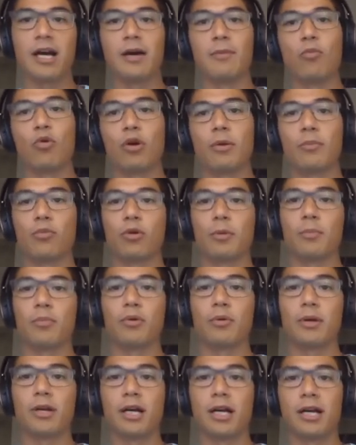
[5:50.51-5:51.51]
more and
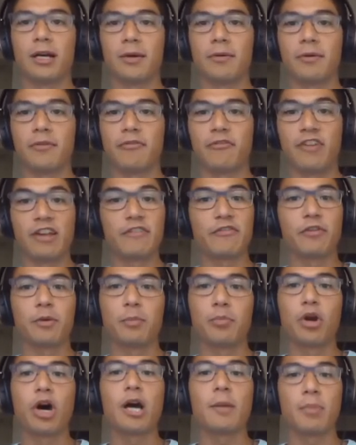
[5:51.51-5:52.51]
more fit for
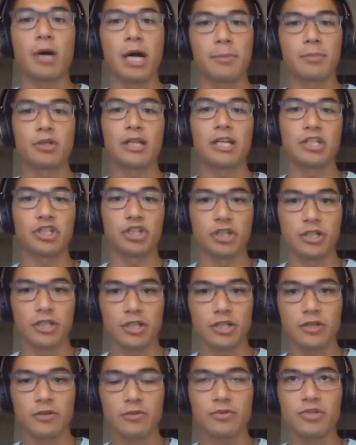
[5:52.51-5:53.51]
broad population
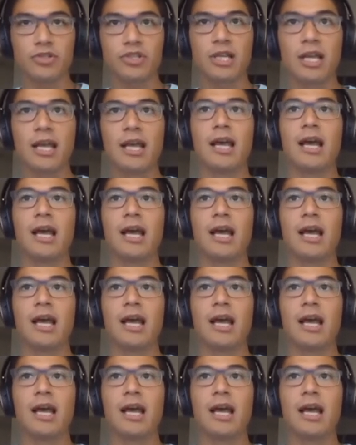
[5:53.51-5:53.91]
use,